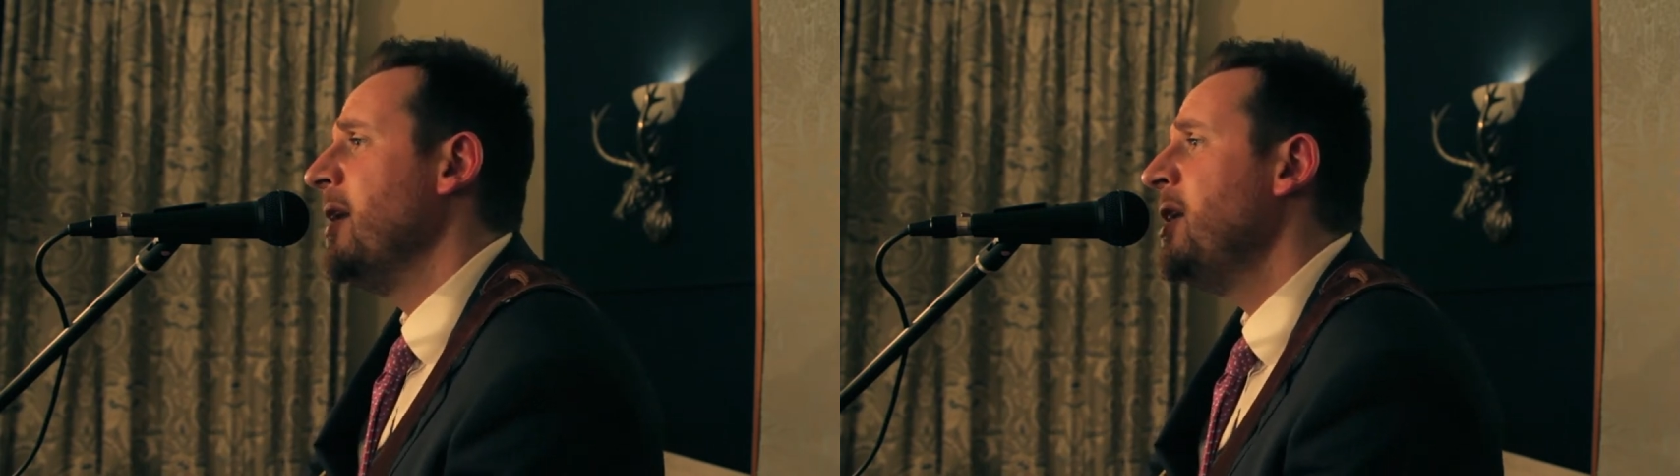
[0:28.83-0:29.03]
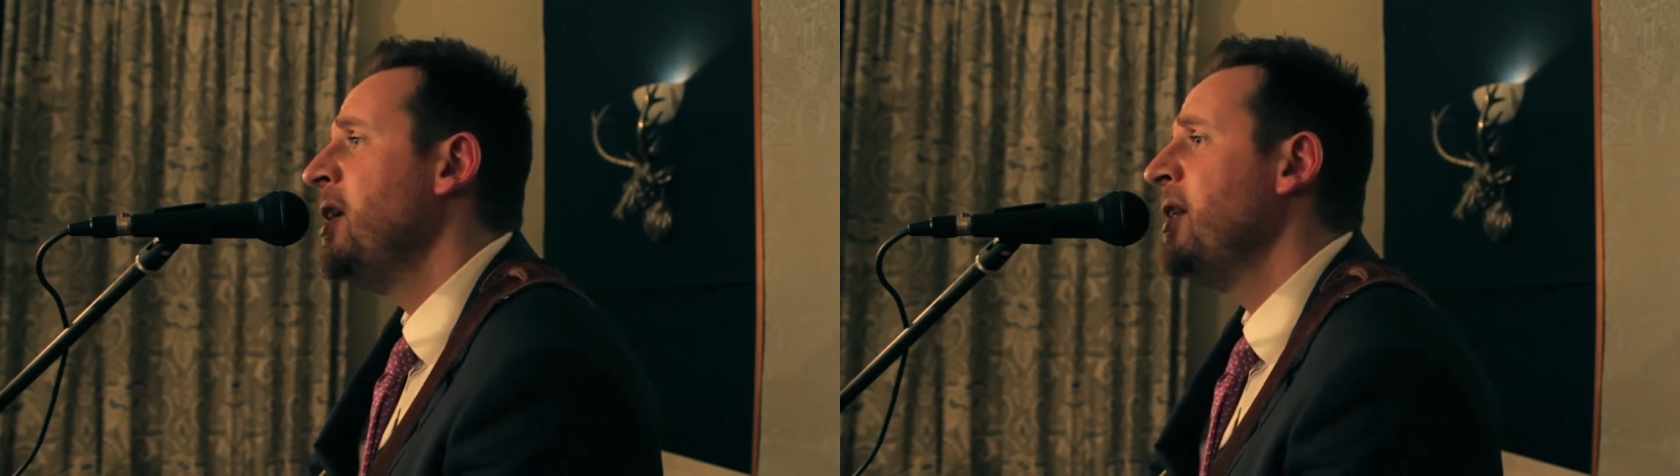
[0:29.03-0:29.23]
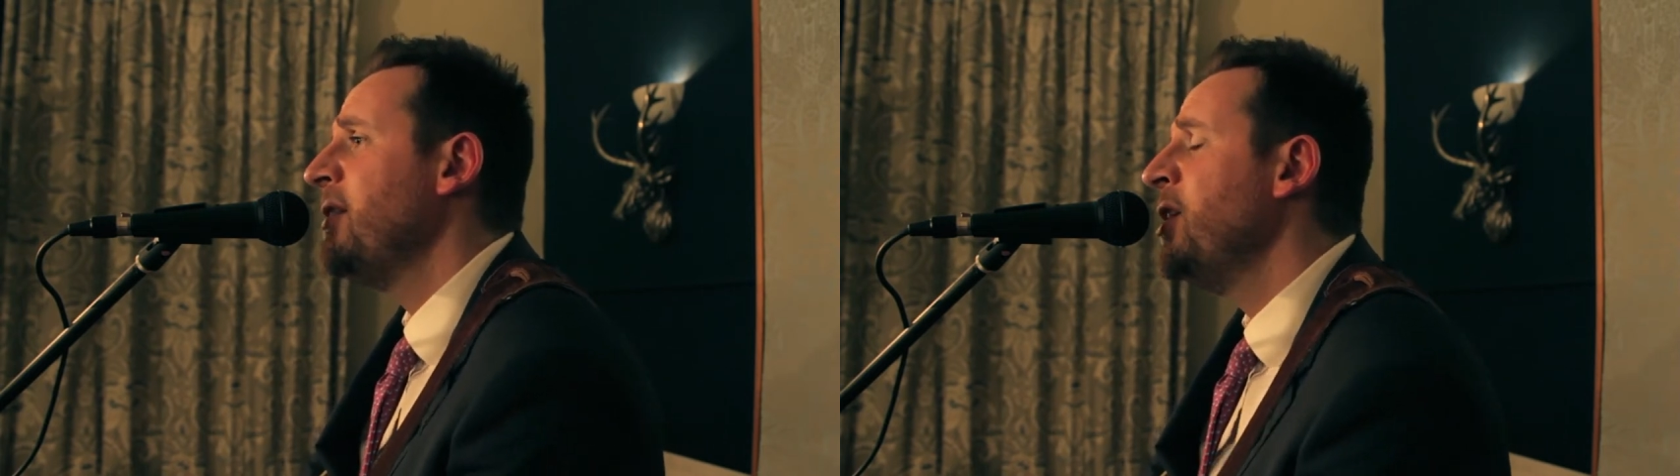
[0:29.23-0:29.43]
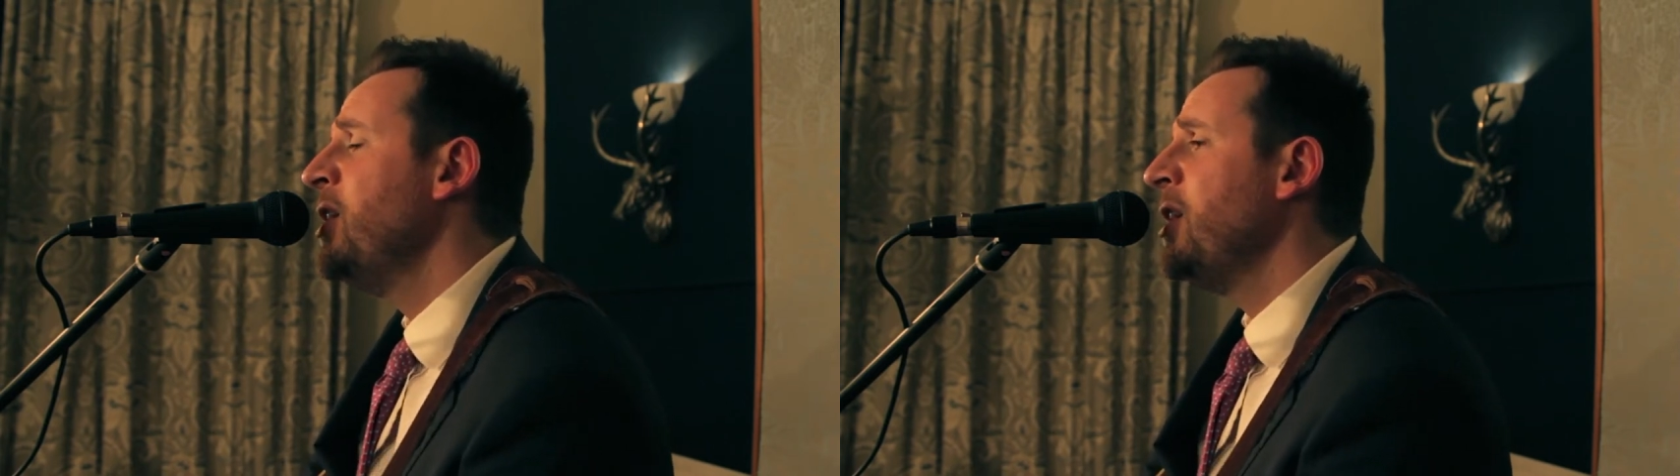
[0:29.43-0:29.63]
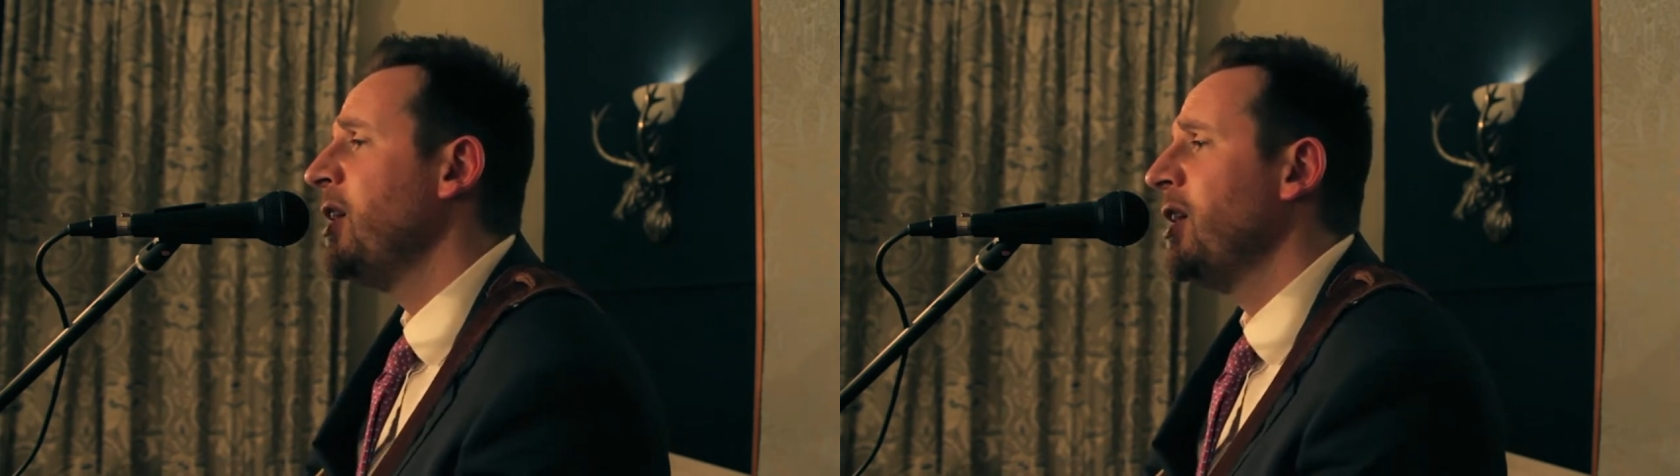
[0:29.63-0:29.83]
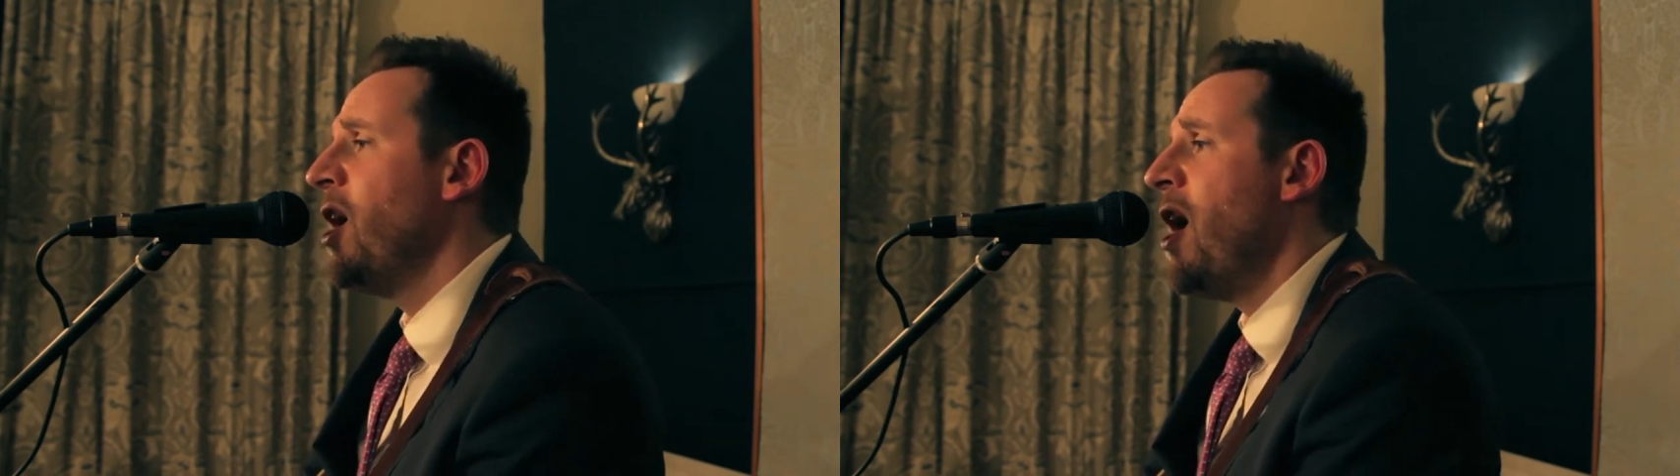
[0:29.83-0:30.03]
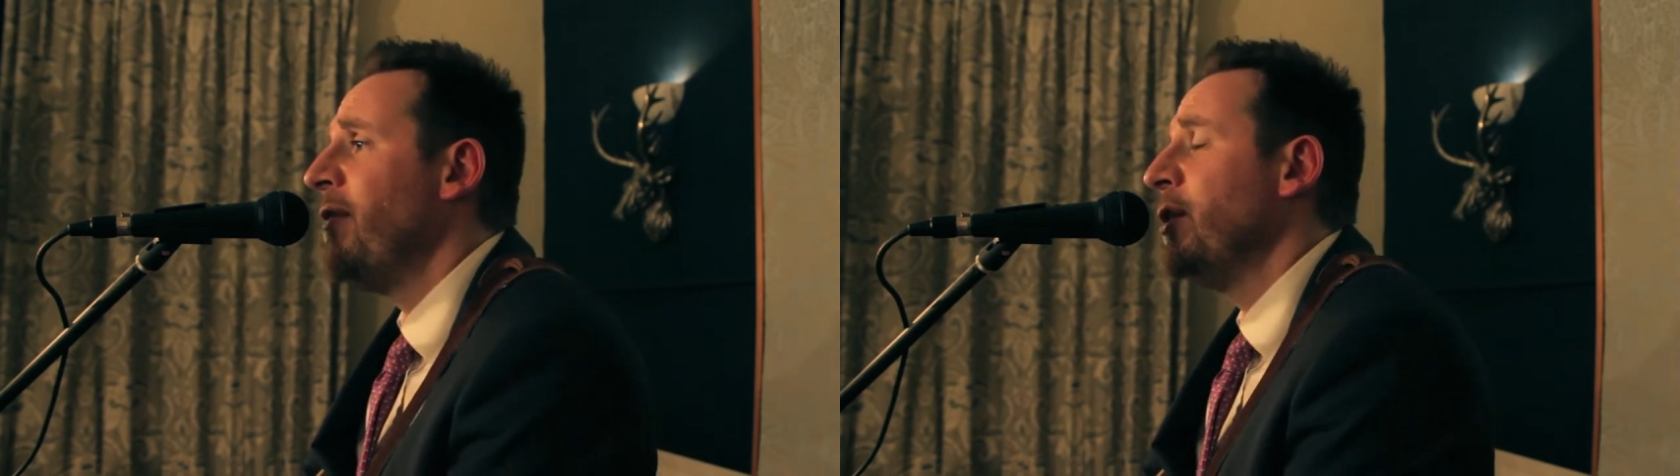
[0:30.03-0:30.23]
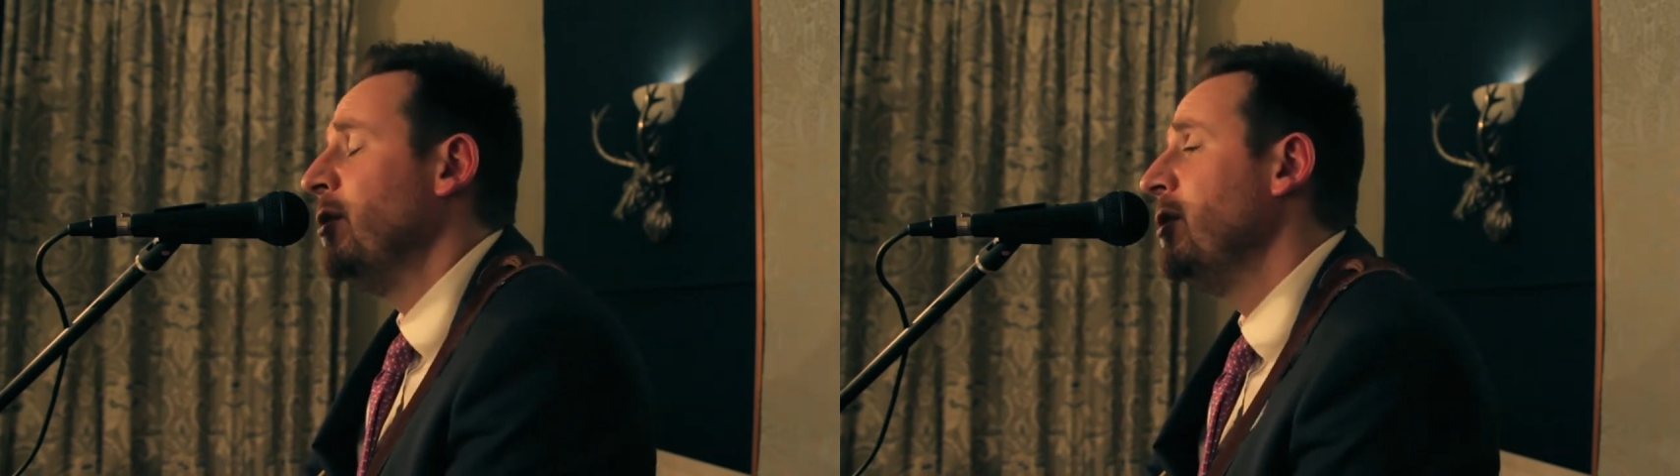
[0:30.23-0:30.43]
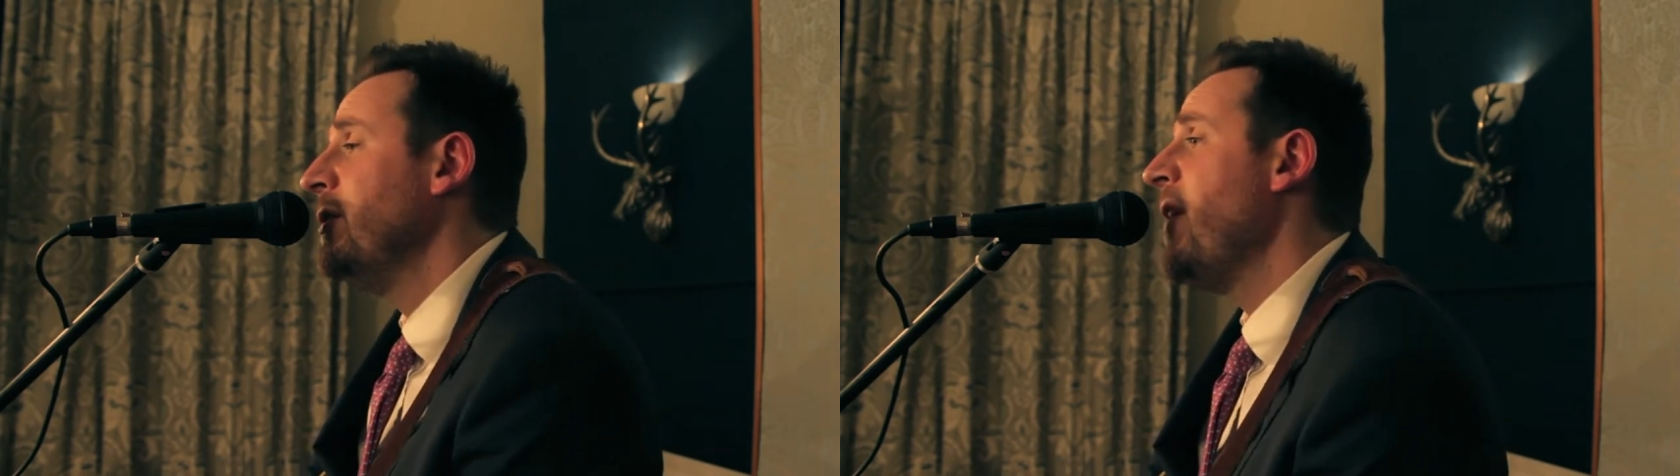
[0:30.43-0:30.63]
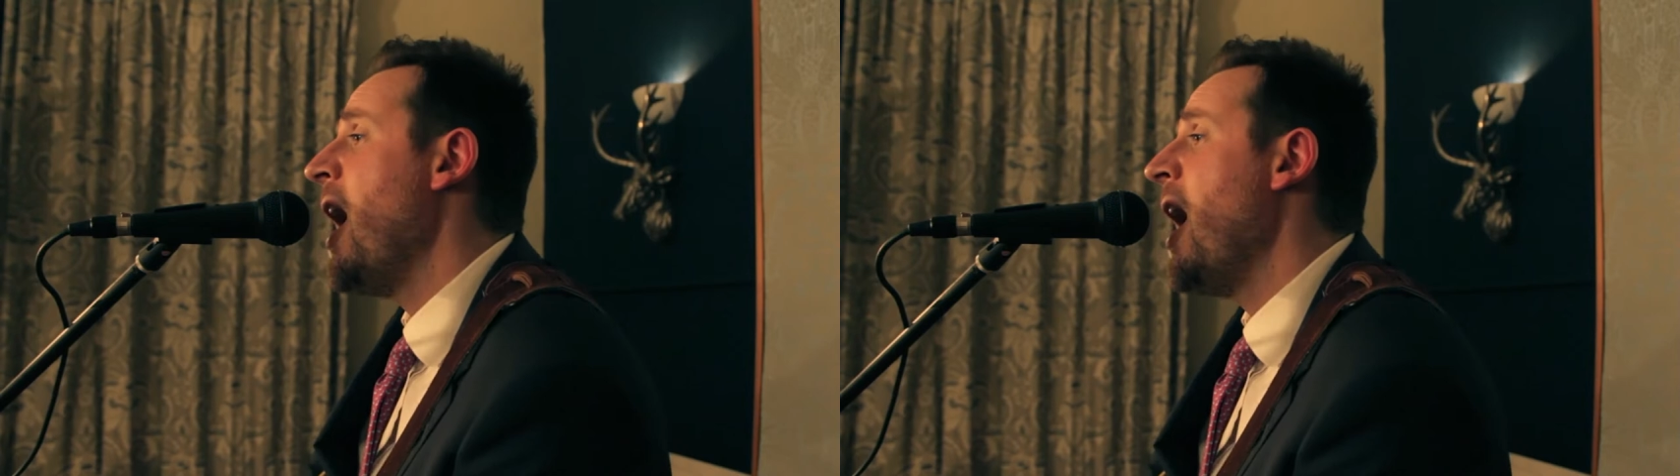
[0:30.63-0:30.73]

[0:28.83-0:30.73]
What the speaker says: neath the cover of